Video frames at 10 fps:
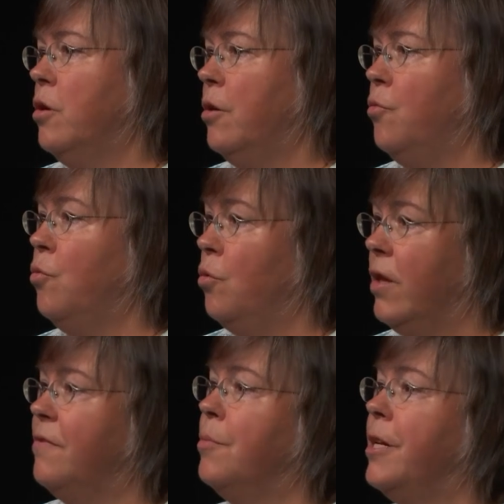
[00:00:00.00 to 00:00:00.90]
and we'll
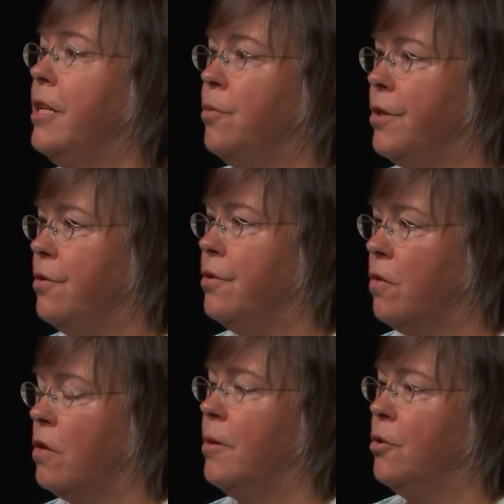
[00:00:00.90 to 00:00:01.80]
have a meeting with you to
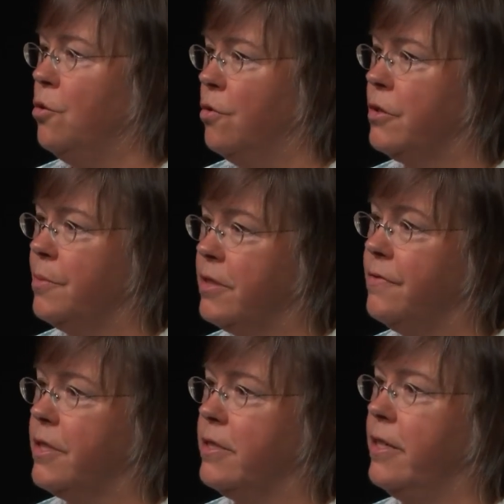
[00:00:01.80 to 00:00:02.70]
talk about your
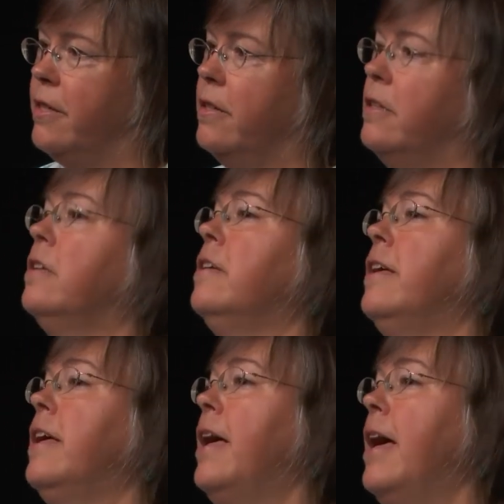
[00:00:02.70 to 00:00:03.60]
specific data
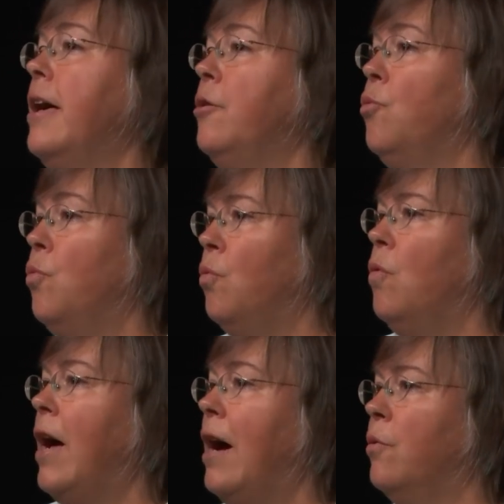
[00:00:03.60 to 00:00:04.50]
and
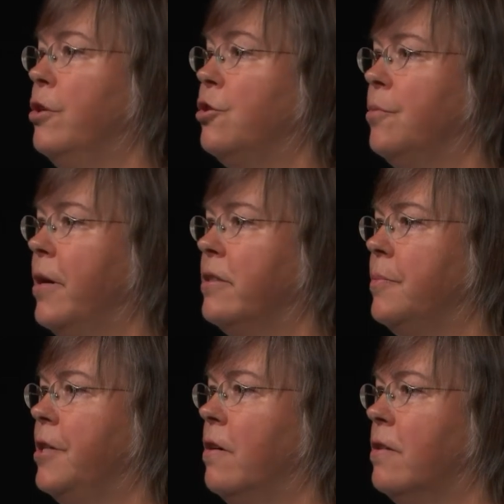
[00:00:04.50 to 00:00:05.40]
how it should
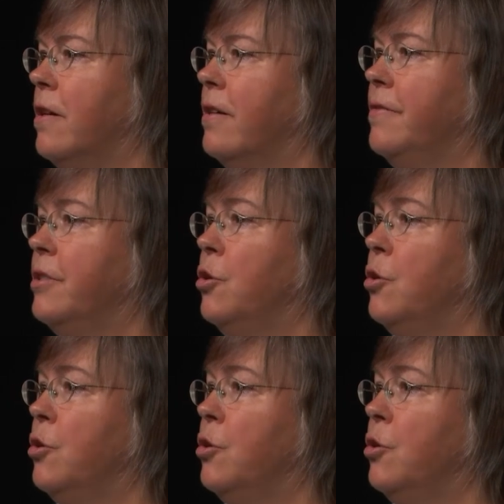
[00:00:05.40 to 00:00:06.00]
best be archived.